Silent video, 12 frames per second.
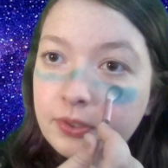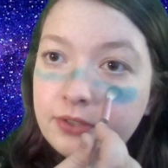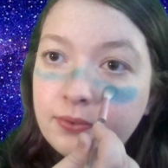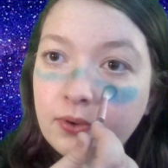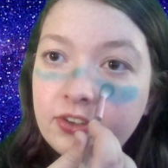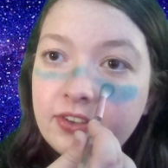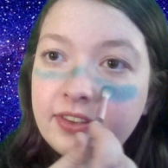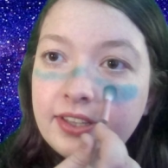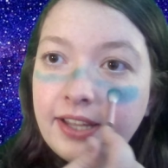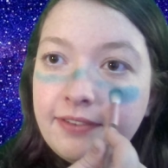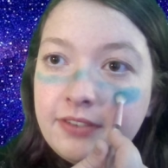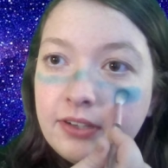which forces the
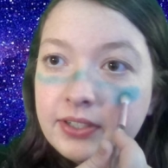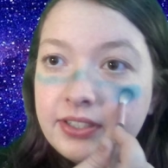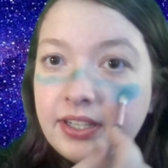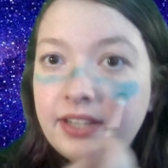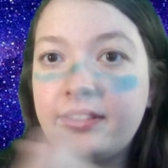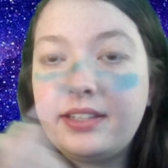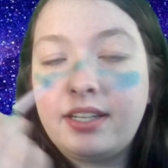leftover dust